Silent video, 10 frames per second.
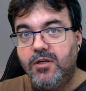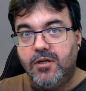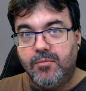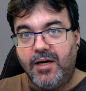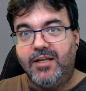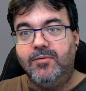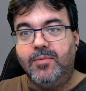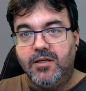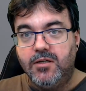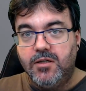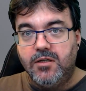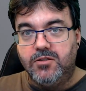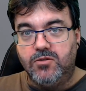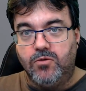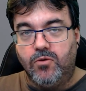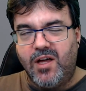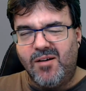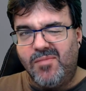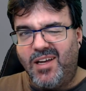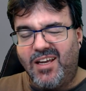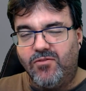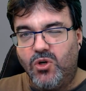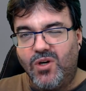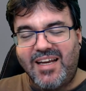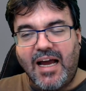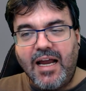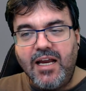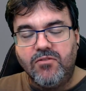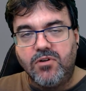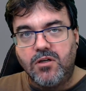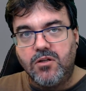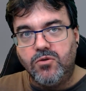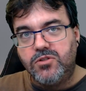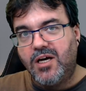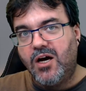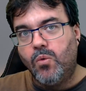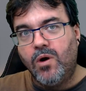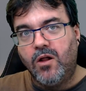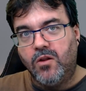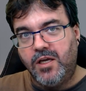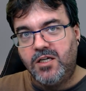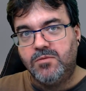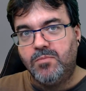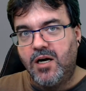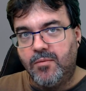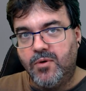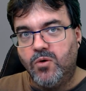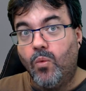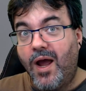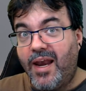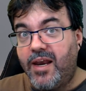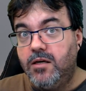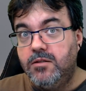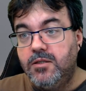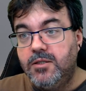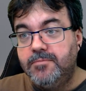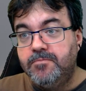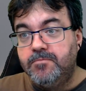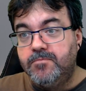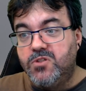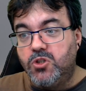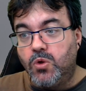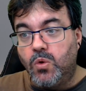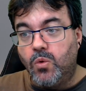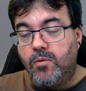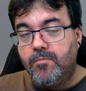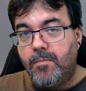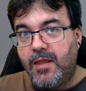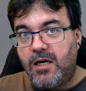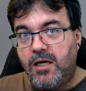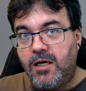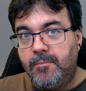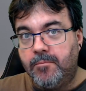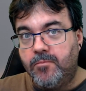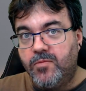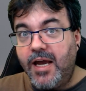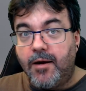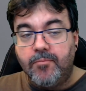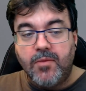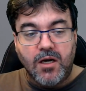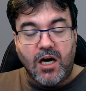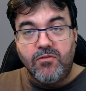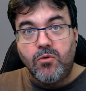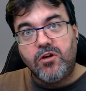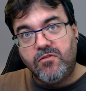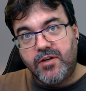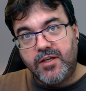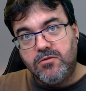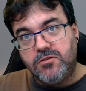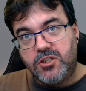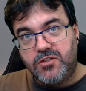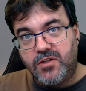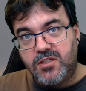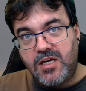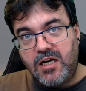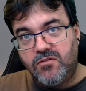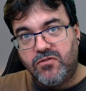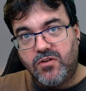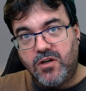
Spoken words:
behind me, so that might give you a kind of a clue as to how well the experiment went. So yeah, have a look at the video, judge for yourself.